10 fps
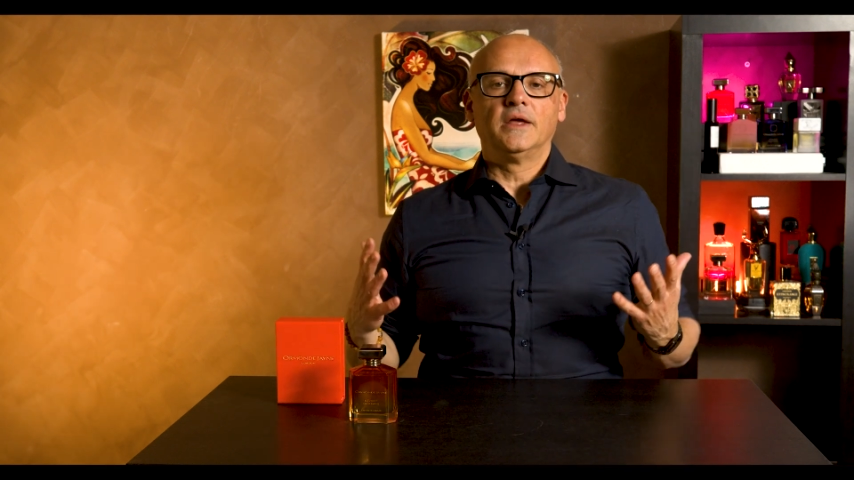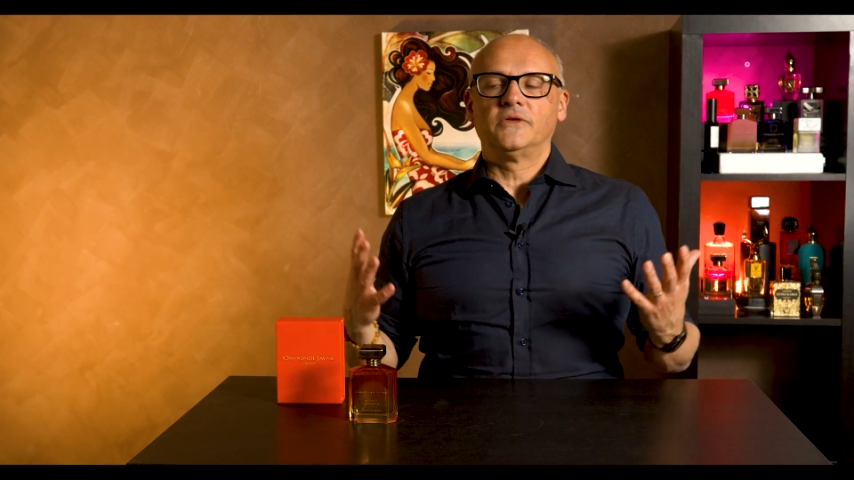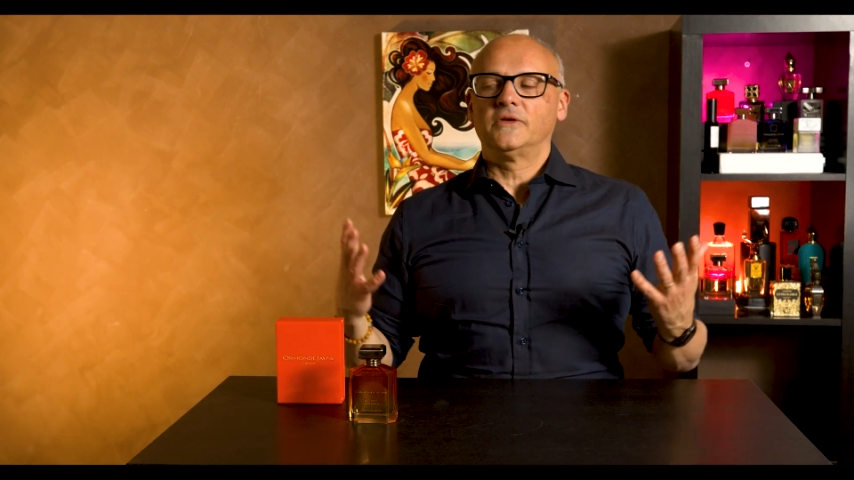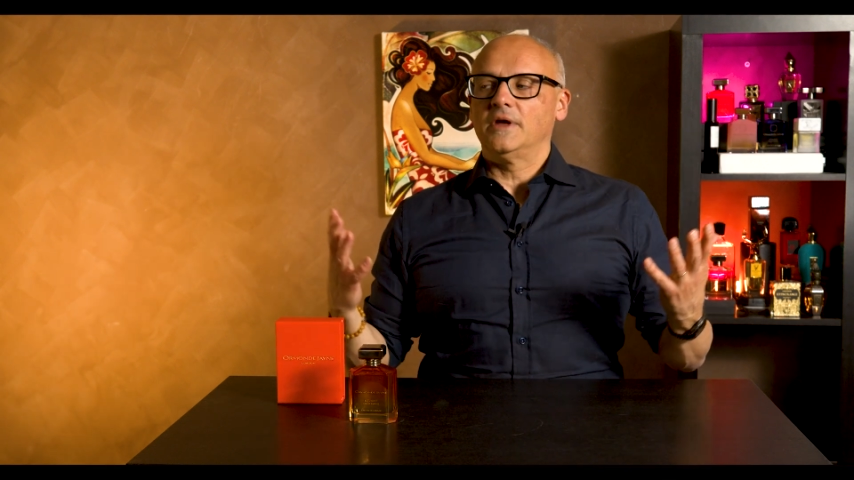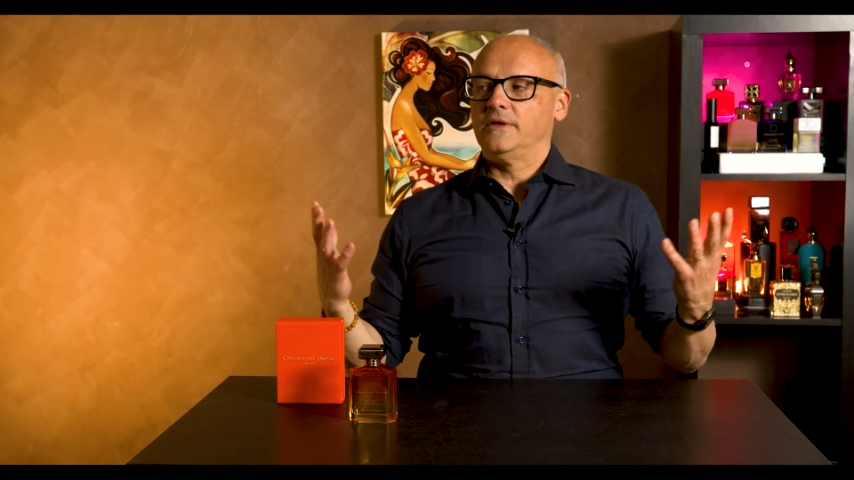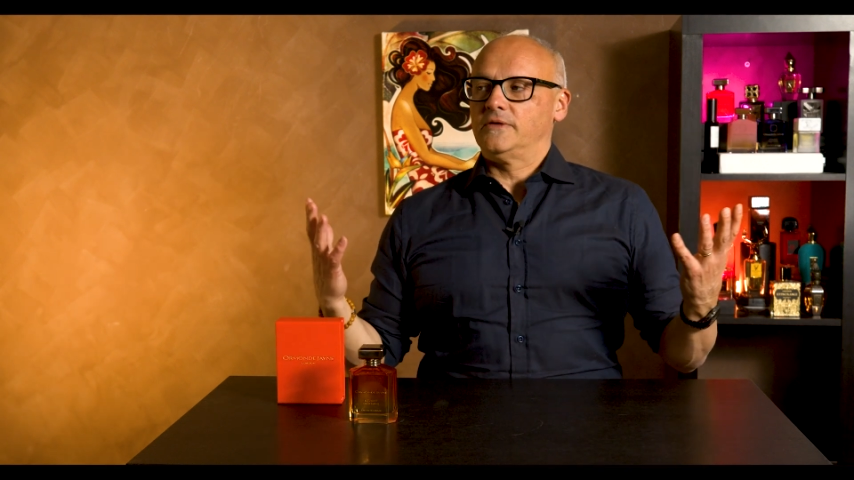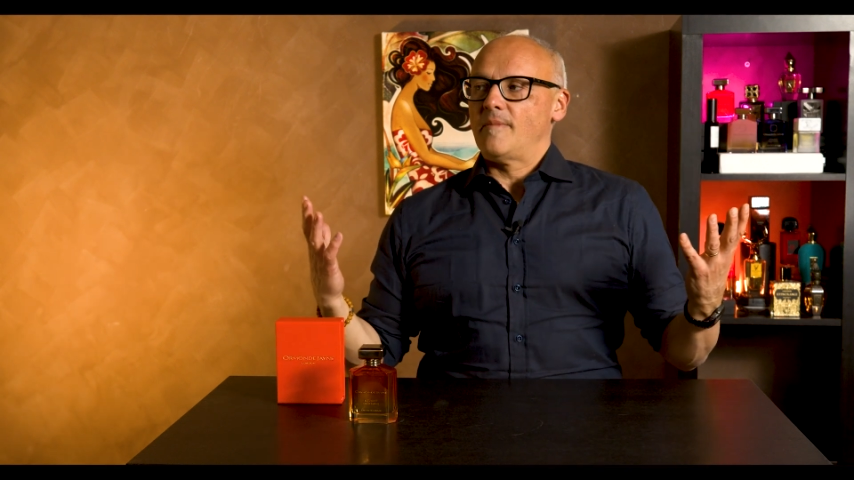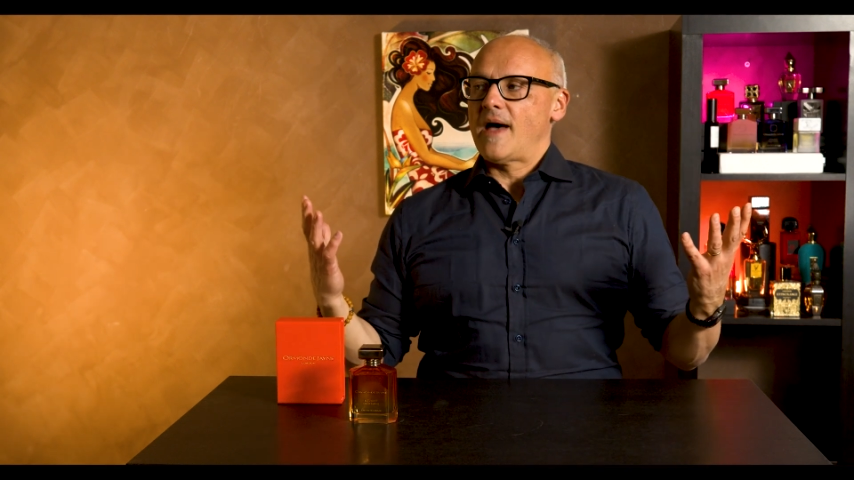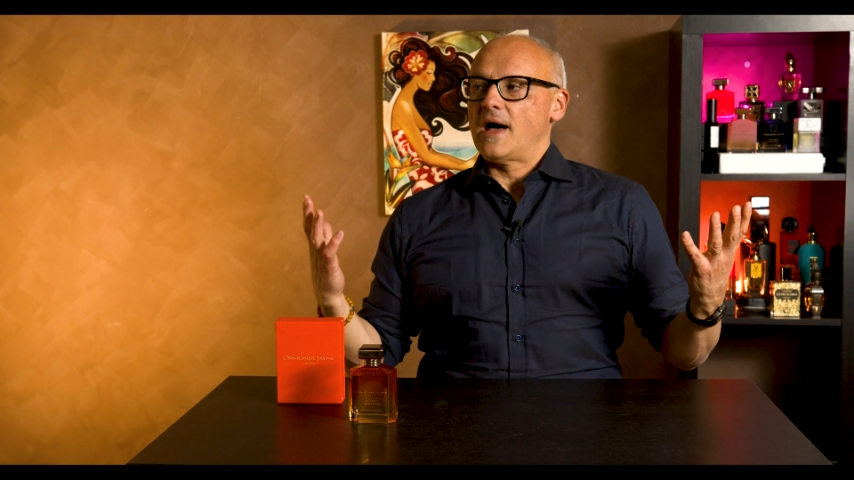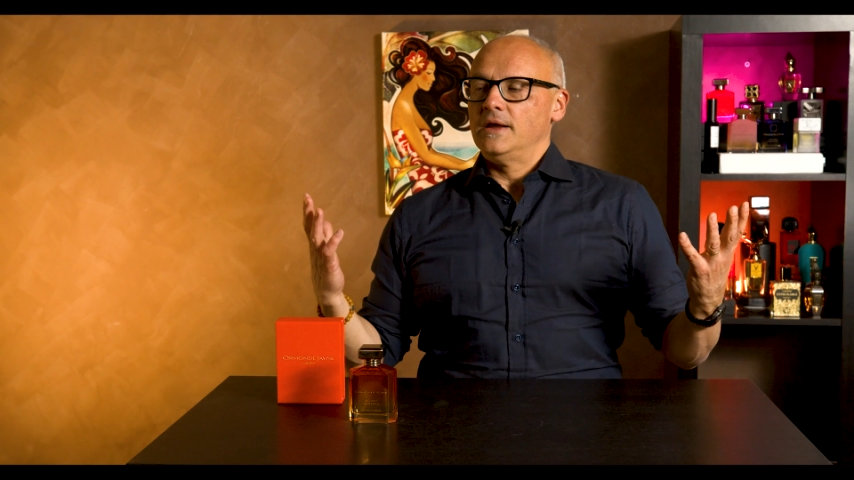It's
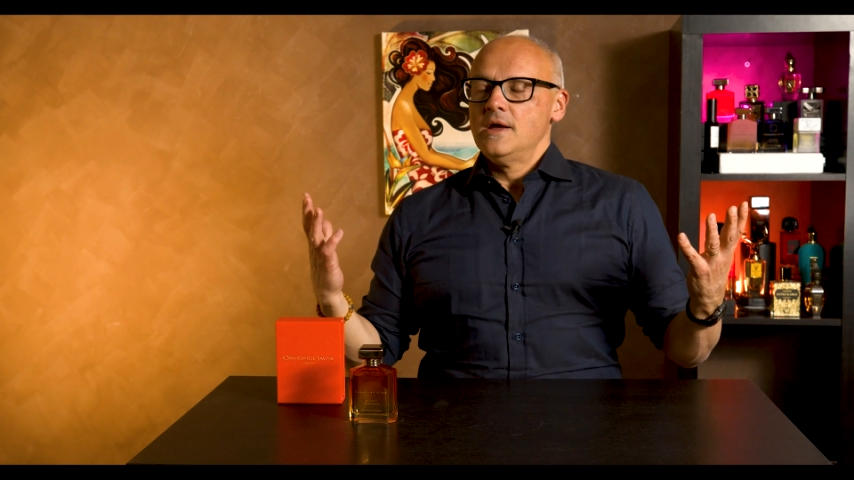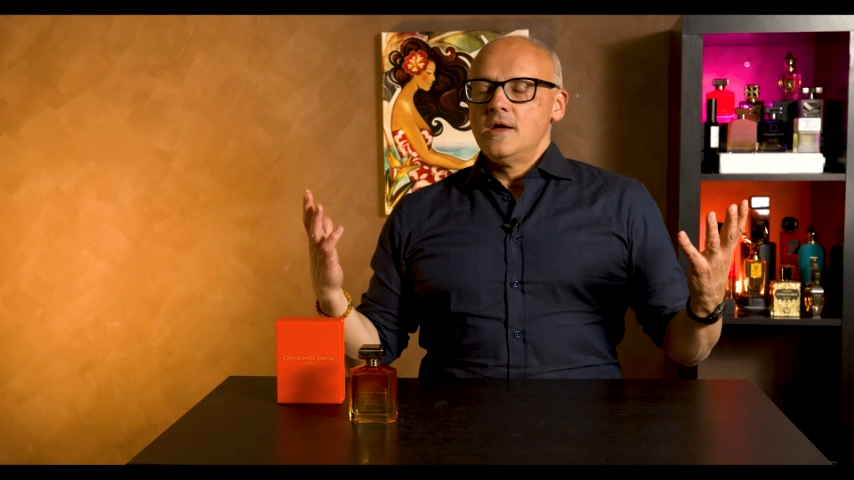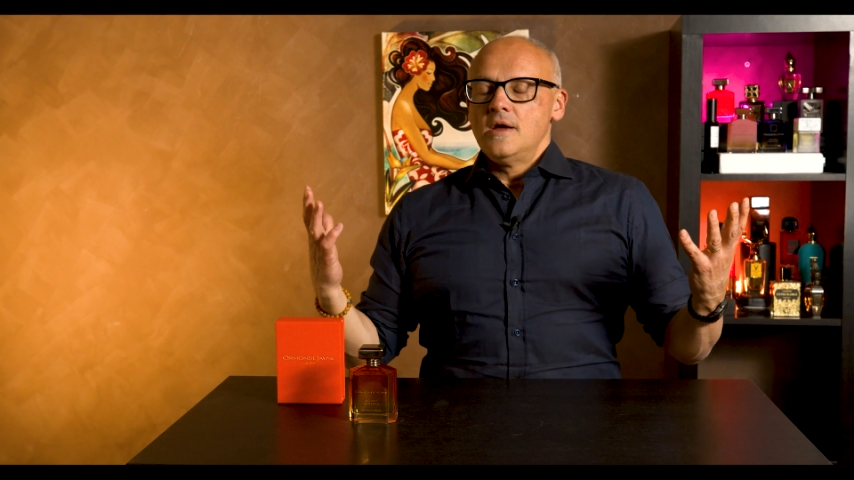about